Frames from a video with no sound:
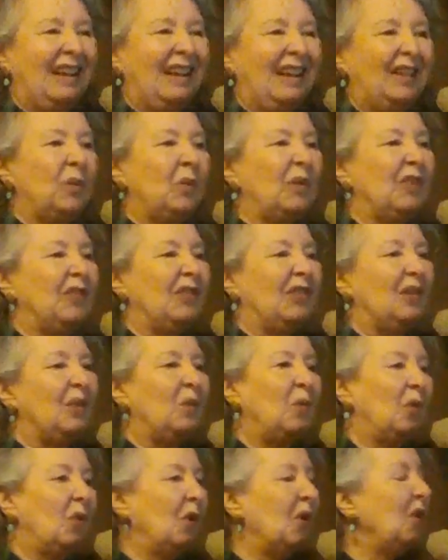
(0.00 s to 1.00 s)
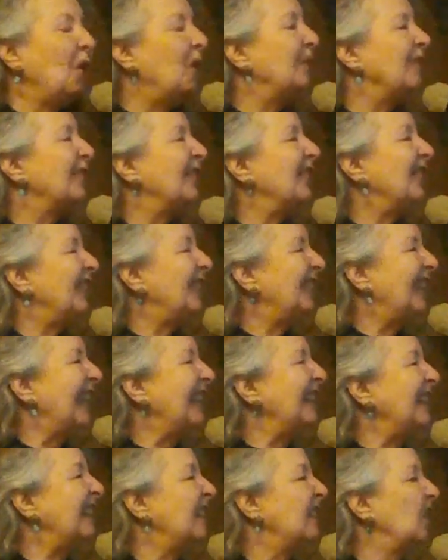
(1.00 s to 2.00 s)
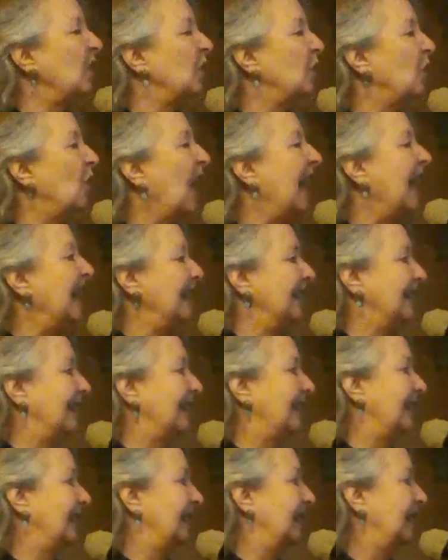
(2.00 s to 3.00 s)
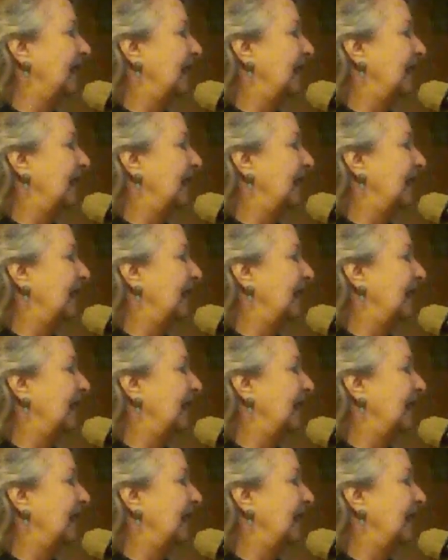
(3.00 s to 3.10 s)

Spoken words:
there was the war over states' rights.